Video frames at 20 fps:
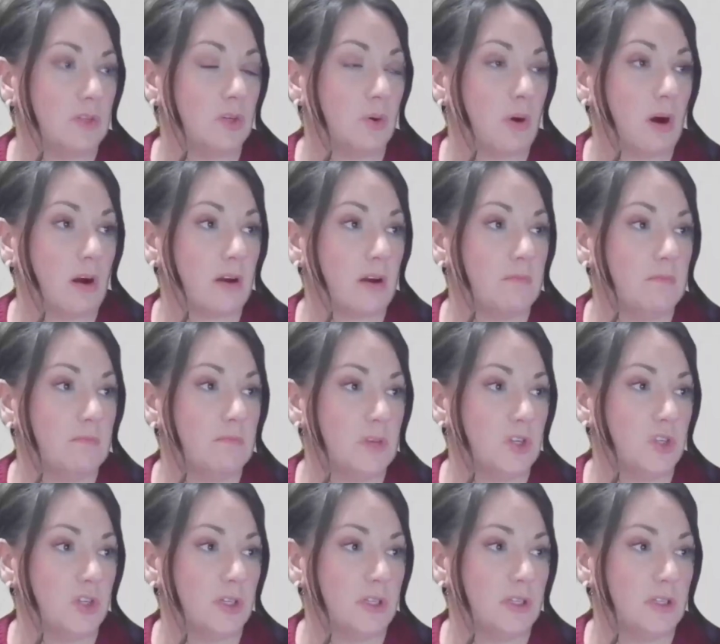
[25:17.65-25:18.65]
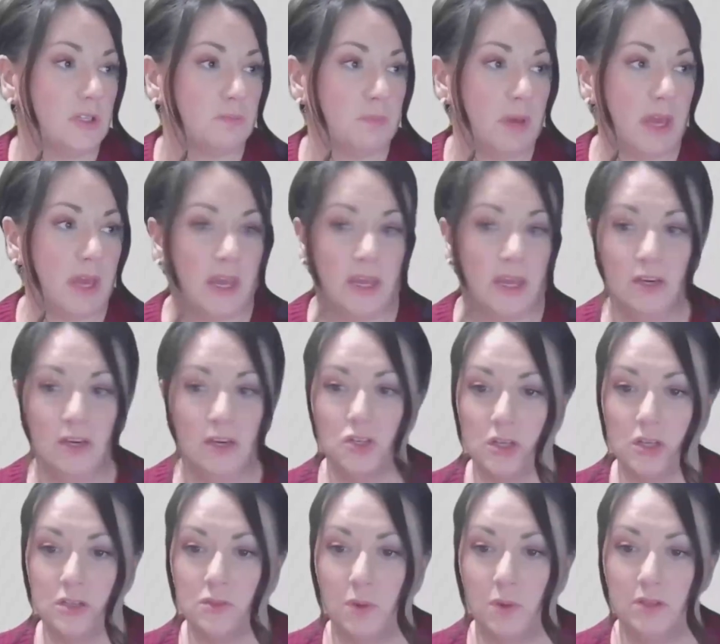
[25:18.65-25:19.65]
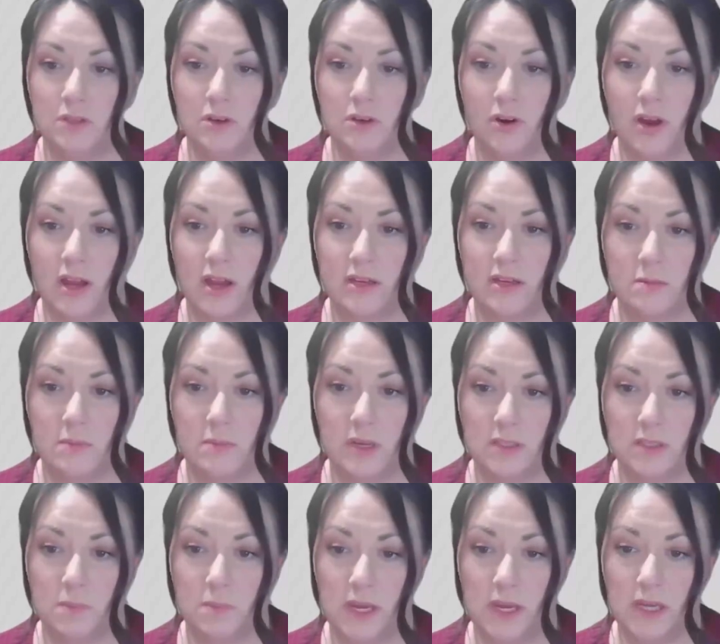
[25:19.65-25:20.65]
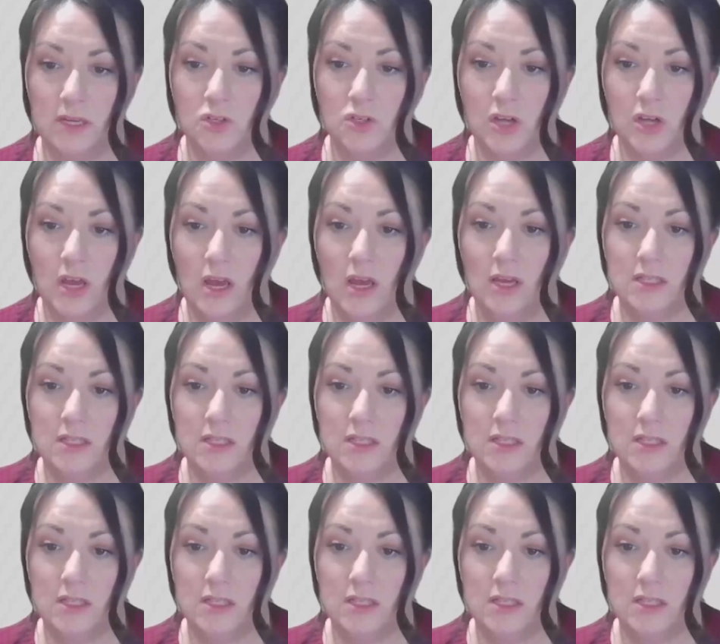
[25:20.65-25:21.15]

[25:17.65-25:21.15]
to our admissions page as well as our academics page